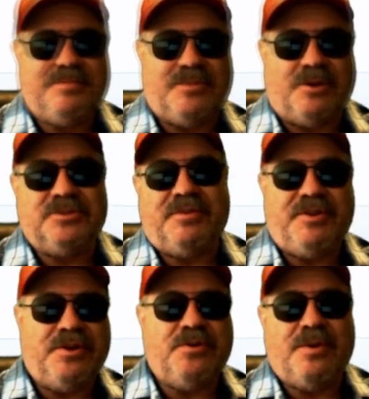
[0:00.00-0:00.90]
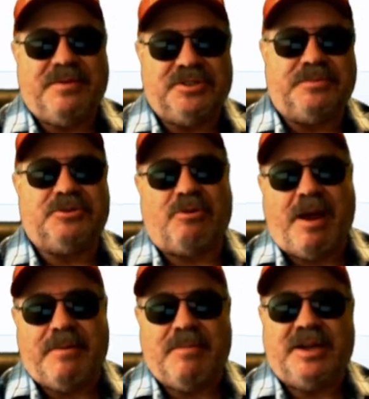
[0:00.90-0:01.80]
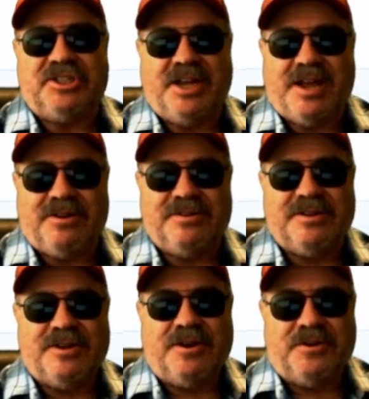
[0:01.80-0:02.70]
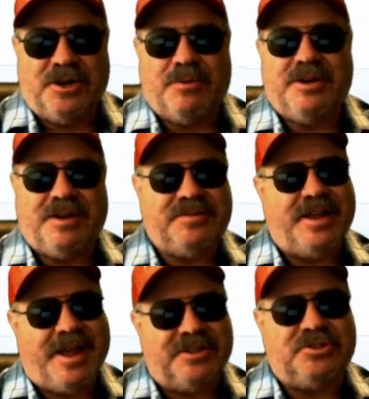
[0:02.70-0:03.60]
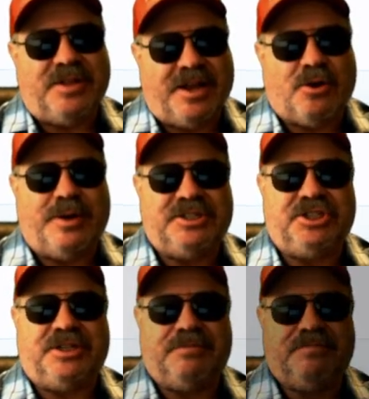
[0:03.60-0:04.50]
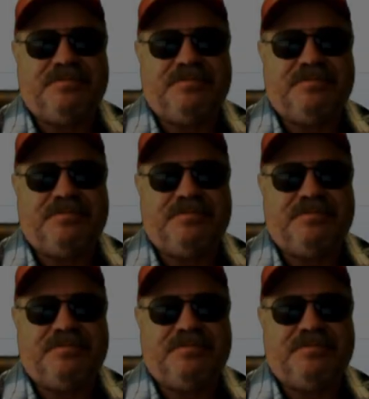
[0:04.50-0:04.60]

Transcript: Those of you who have subscribed to my channel know enough to answer that question.